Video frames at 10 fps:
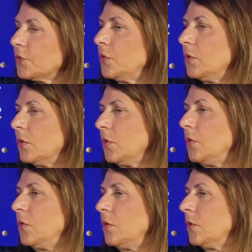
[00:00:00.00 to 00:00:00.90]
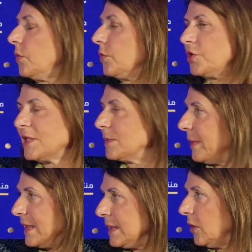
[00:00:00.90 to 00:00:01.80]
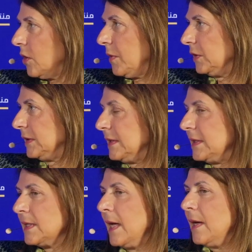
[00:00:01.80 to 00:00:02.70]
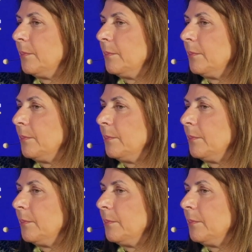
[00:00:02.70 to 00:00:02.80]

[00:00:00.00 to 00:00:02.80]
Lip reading: or just basic commodities.